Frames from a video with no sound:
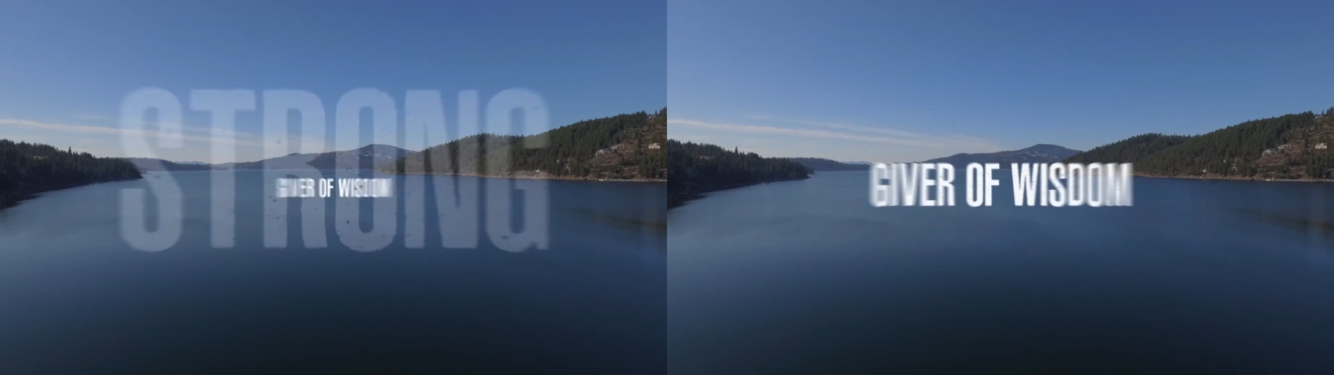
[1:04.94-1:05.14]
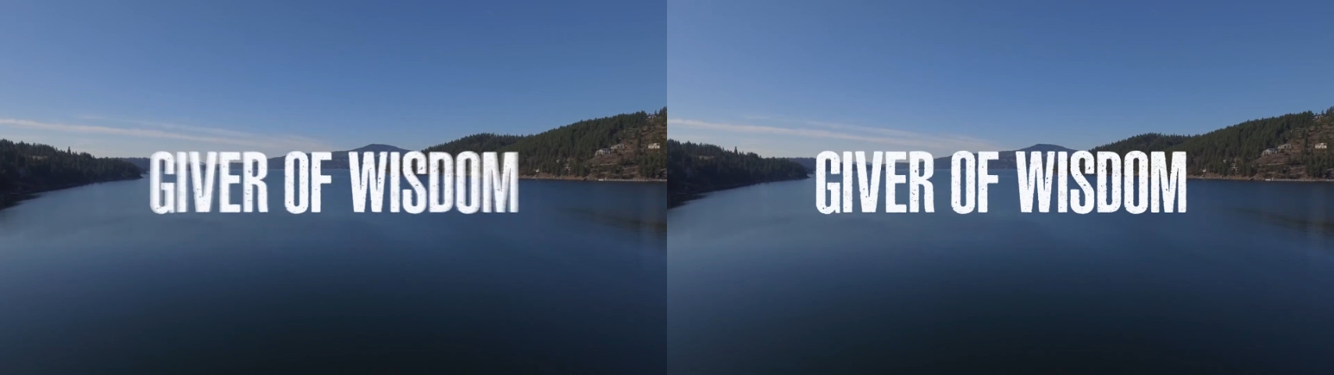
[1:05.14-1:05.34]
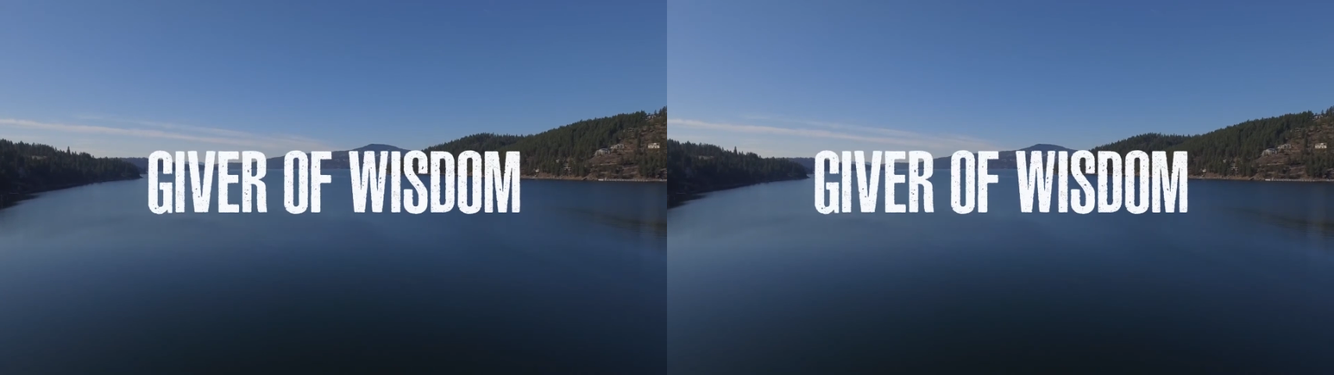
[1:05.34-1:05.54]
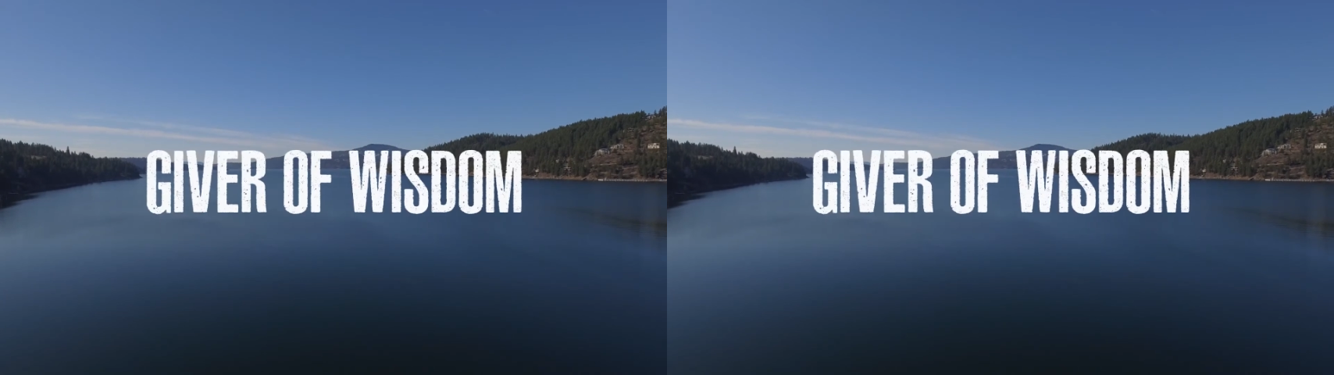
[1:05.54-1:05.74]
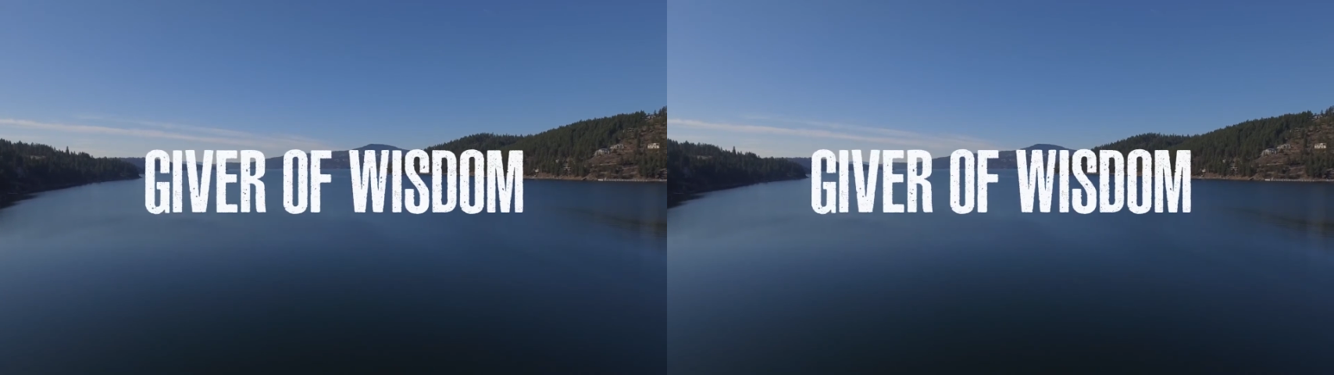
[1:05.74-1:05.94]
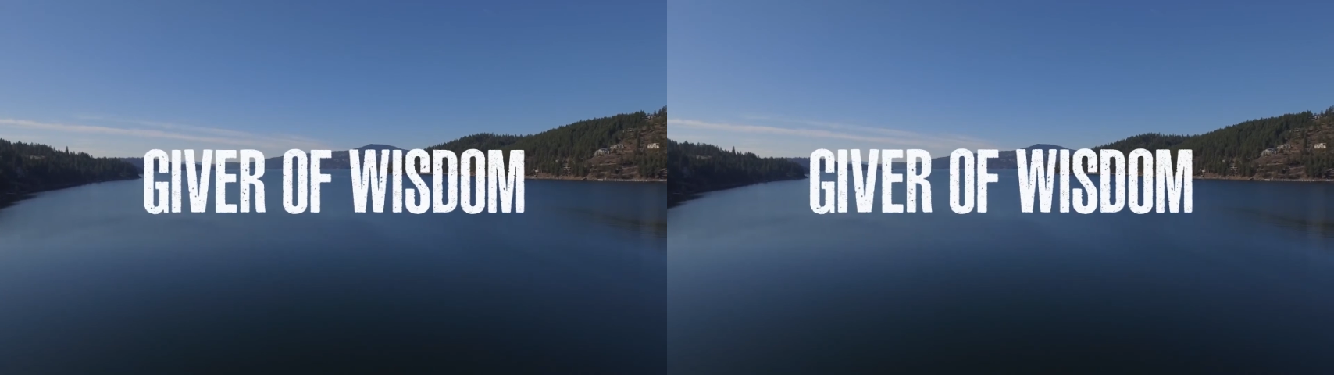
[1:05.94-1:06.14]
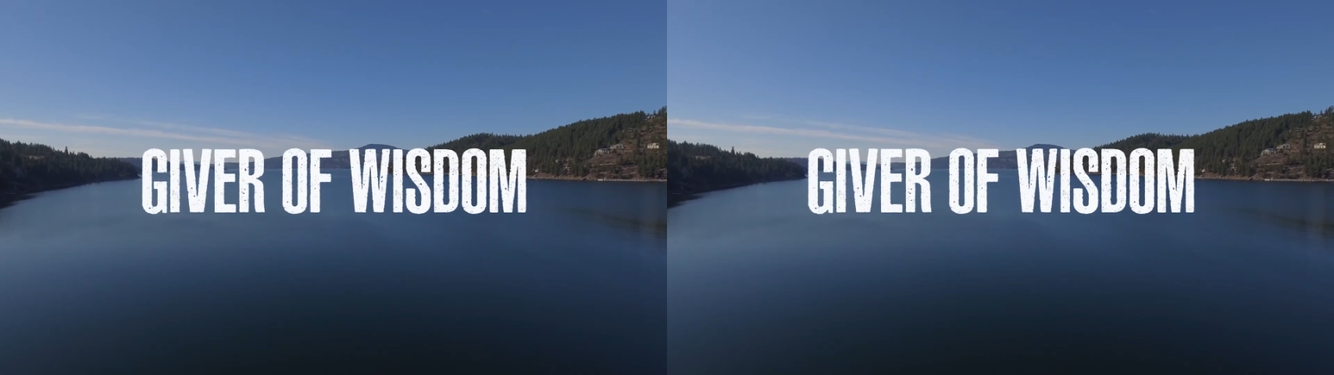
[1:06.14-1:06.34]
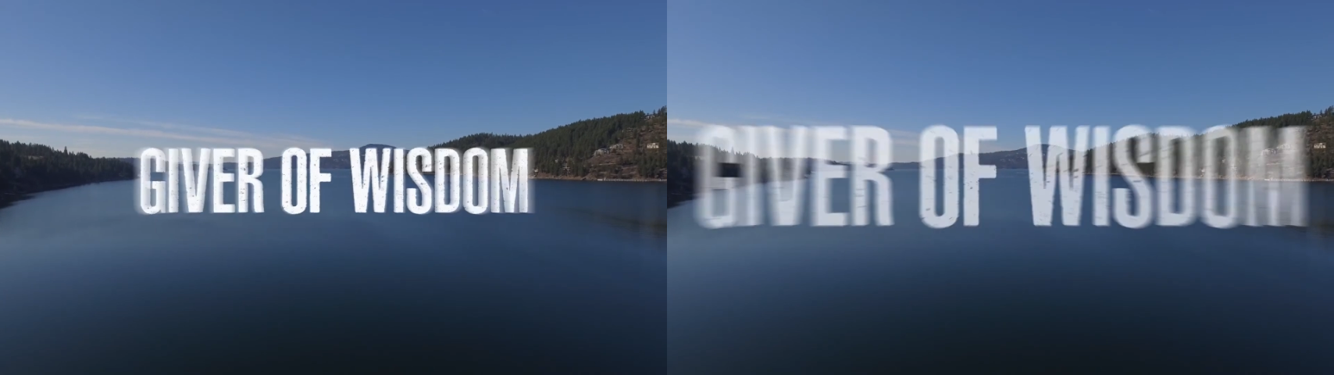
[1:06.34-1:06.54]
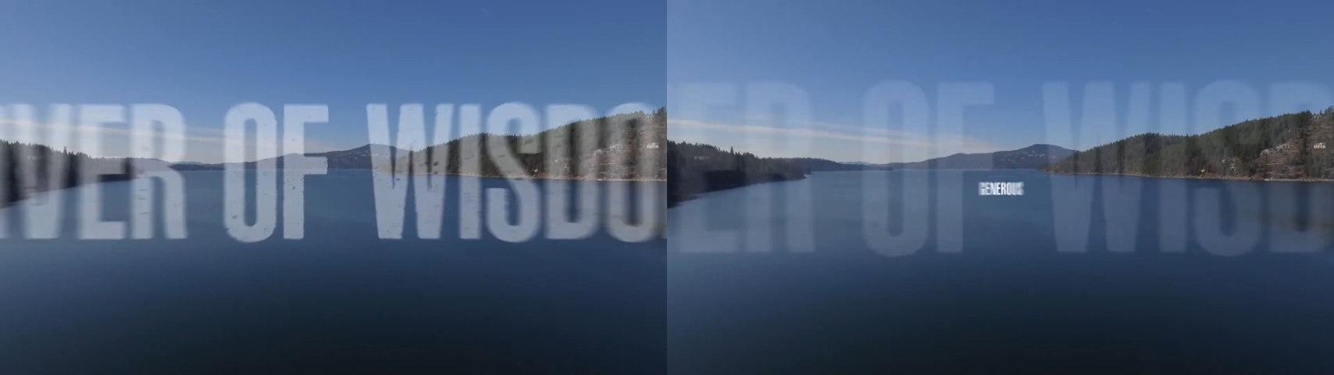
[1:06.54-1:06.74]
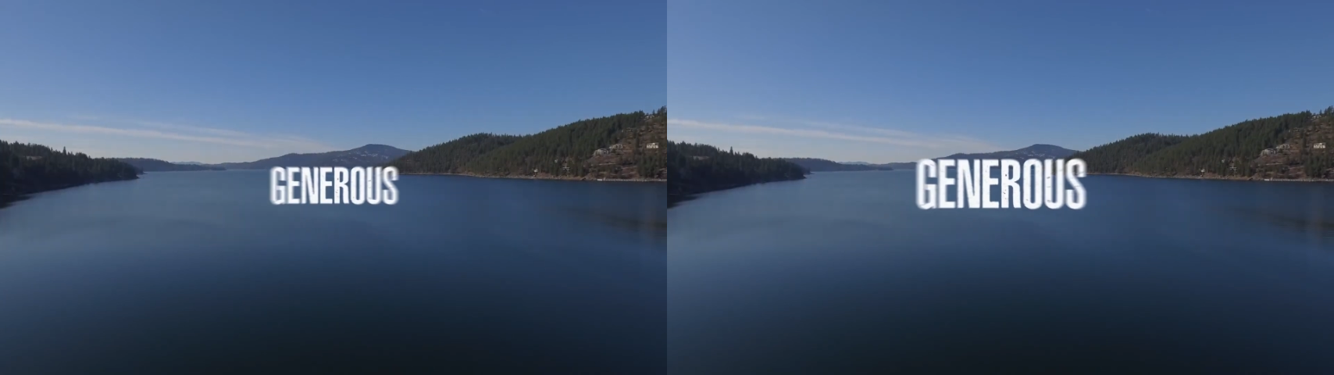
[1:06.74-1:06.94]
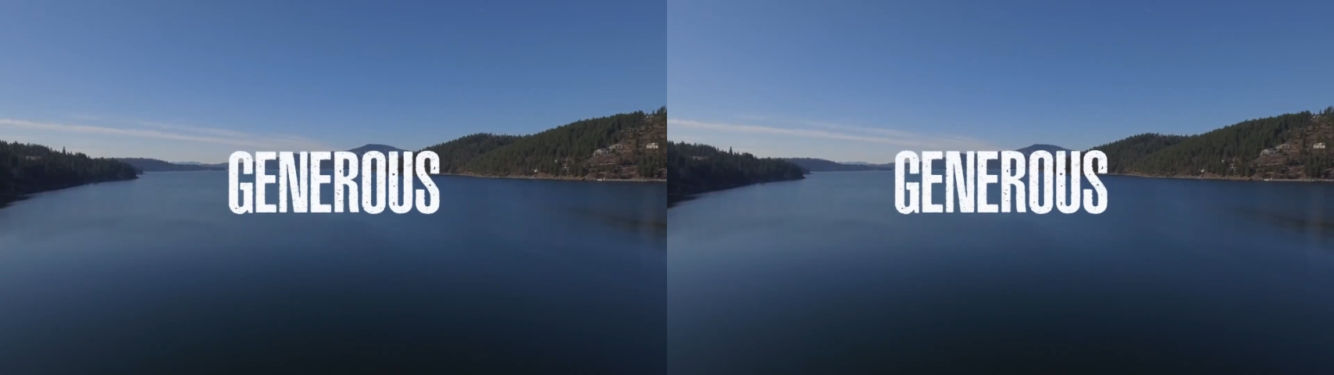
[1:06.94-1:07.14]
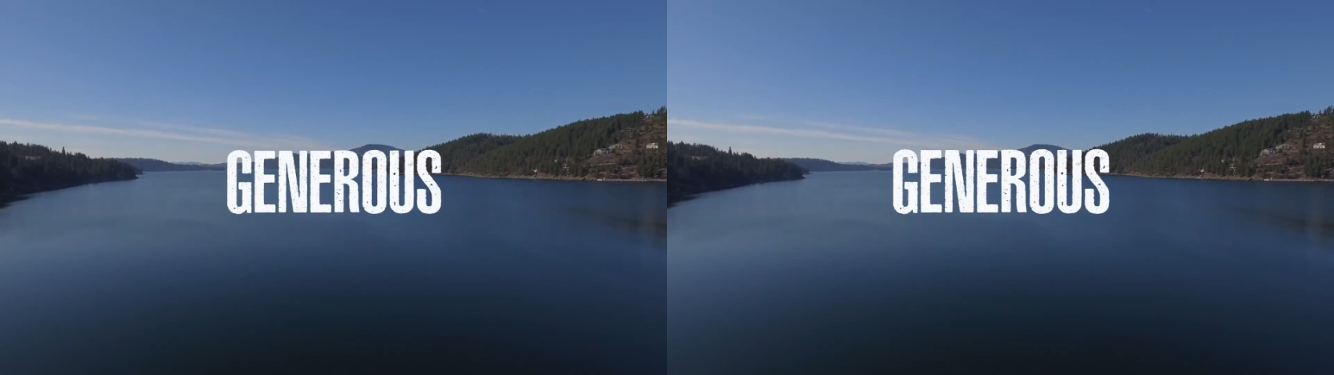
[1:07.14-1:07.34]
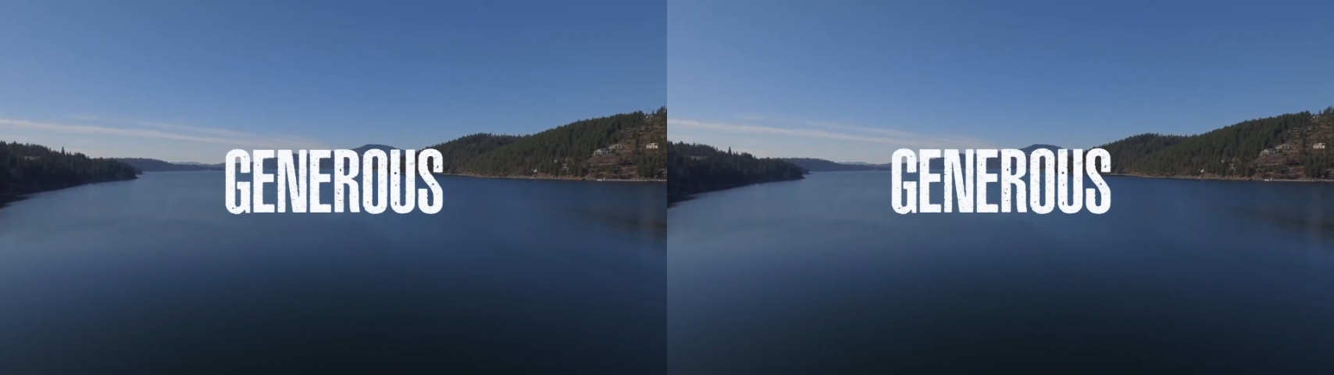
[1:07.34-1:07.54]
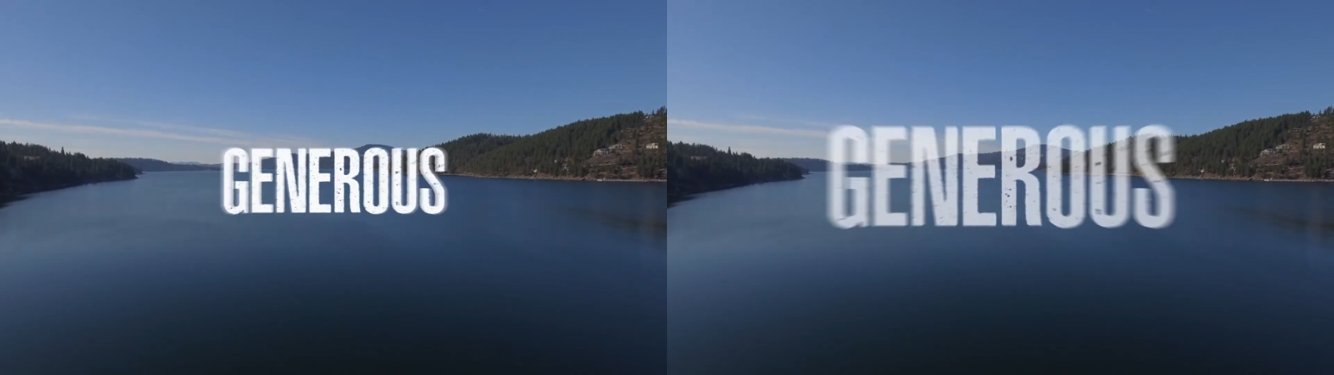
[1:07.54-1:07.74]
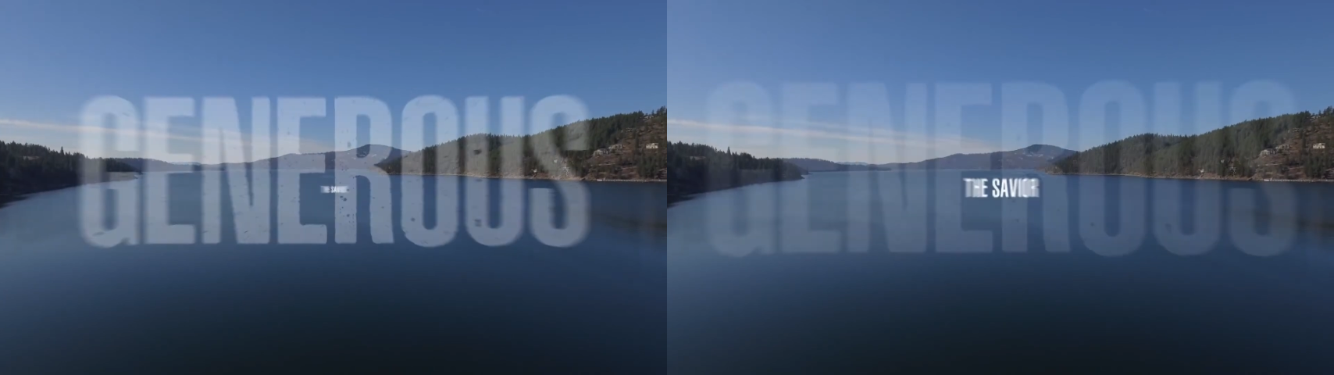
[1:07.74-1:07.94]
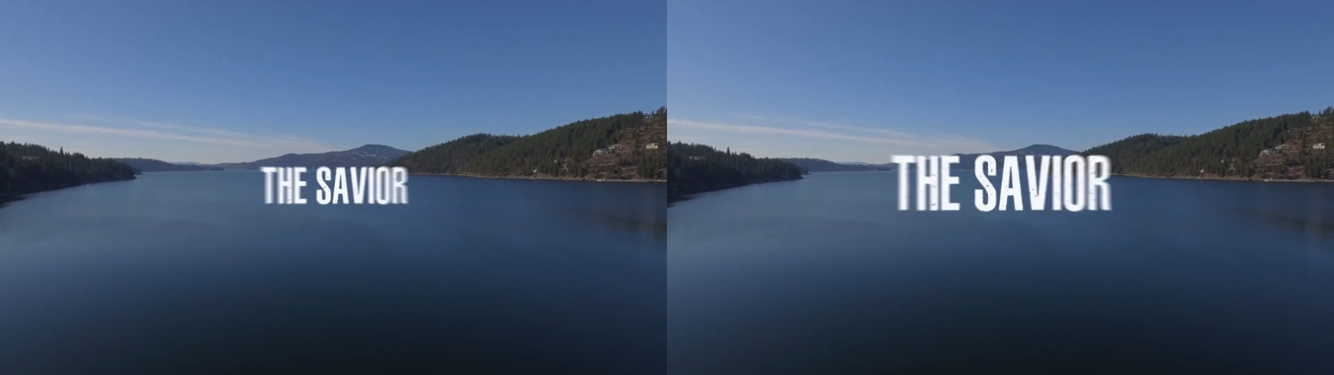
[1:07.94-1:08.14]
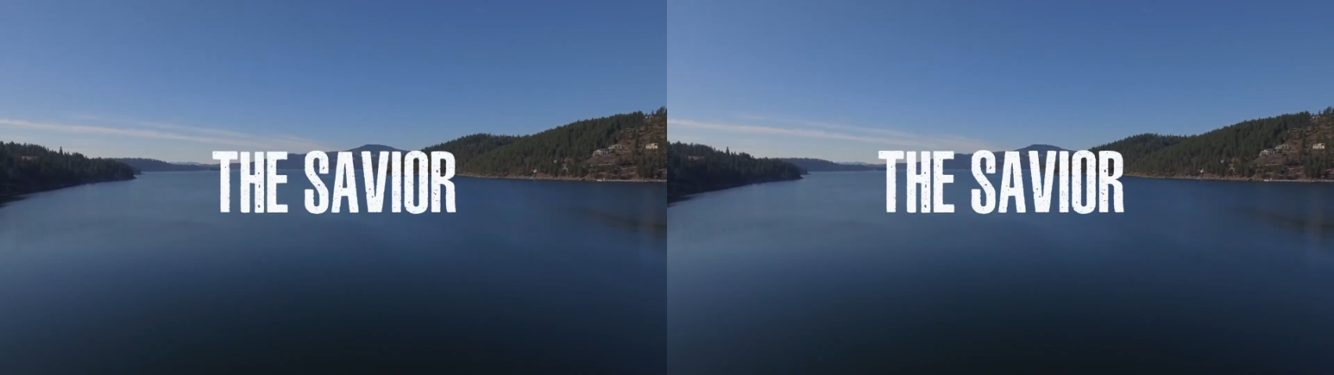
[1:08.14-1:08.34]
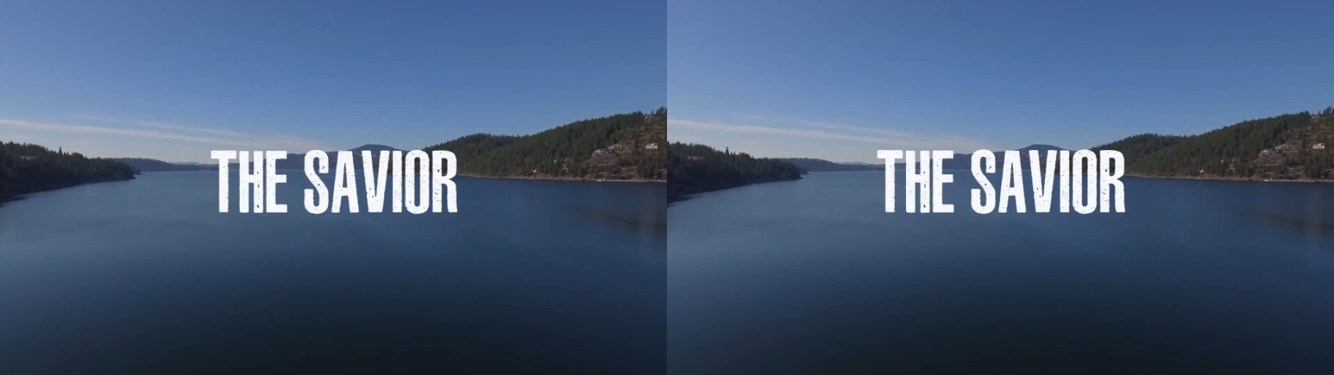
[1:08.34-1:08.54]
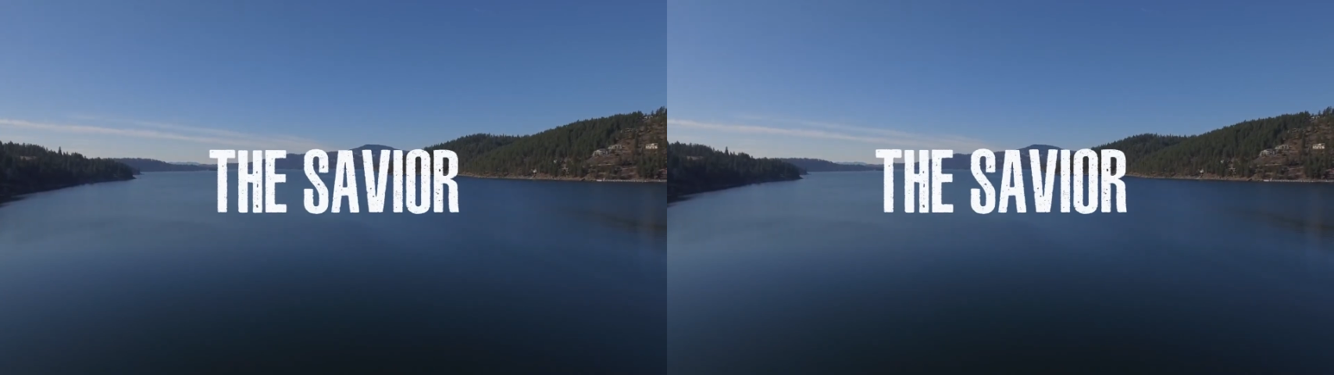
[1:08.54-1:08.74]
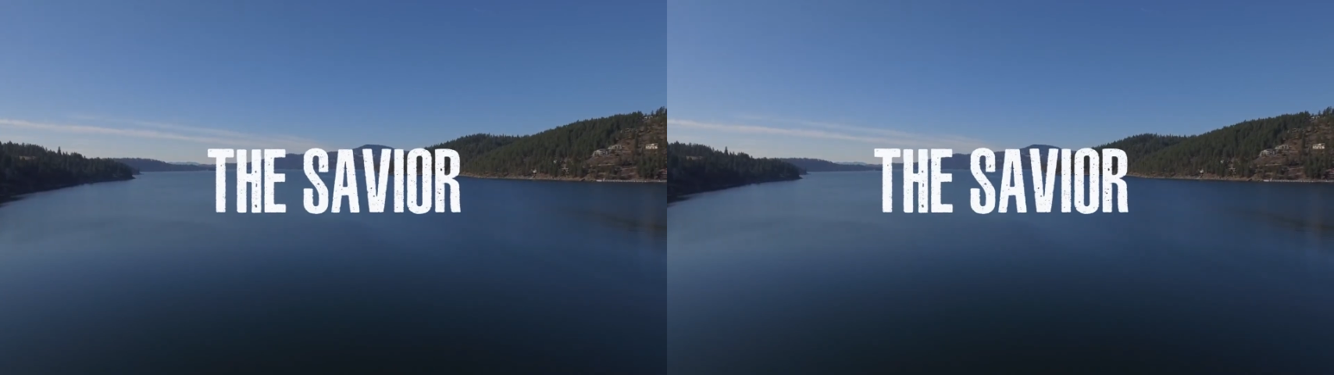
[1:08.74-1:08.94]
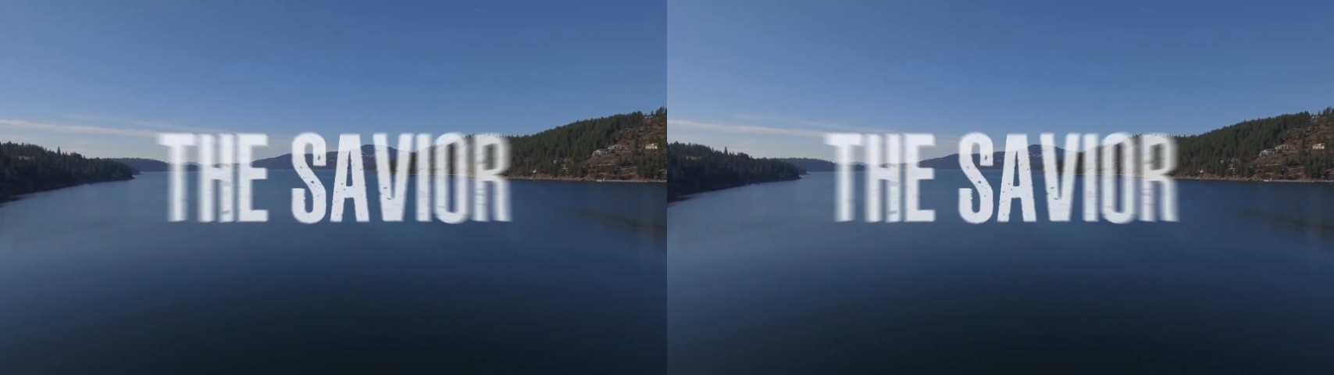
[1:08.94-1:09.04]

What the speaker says: (no speaker visible)